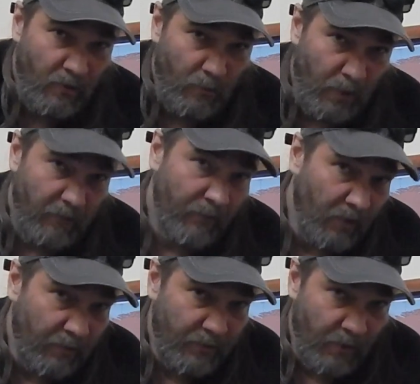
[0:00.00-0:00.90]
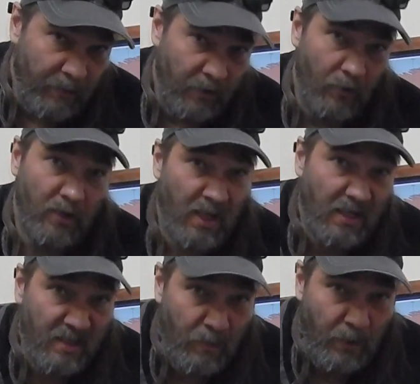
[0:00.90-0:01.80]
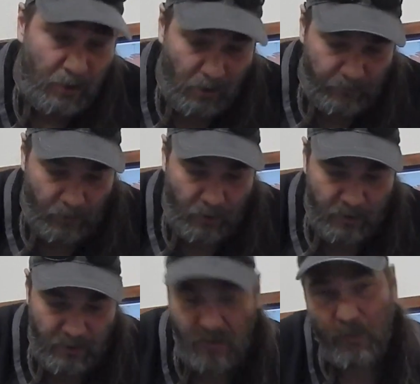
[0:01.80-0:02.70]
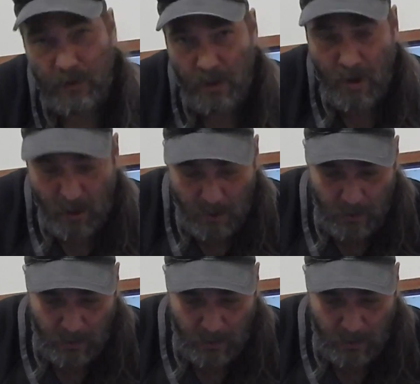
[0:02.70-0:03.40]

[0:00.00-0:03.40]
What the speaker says: or make fun of something or catch somebody off guard, and that's what they are.